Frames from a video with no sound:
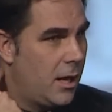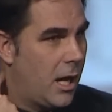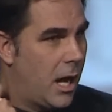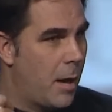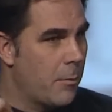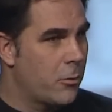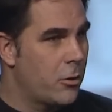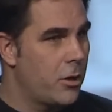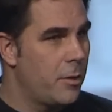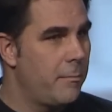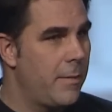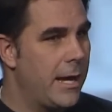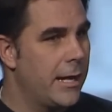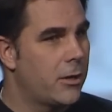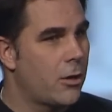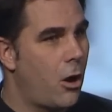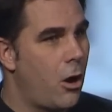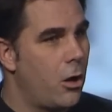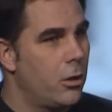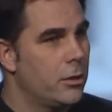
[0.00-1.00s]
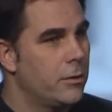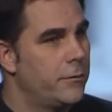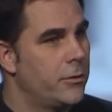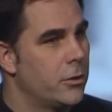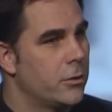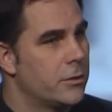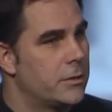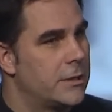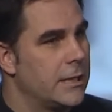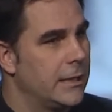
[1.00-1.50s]
I'm going to make all of
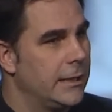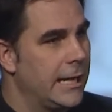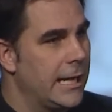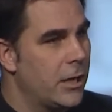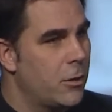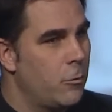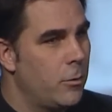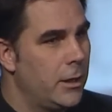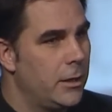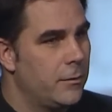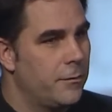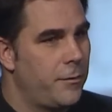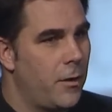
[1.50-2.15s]
your delinquent,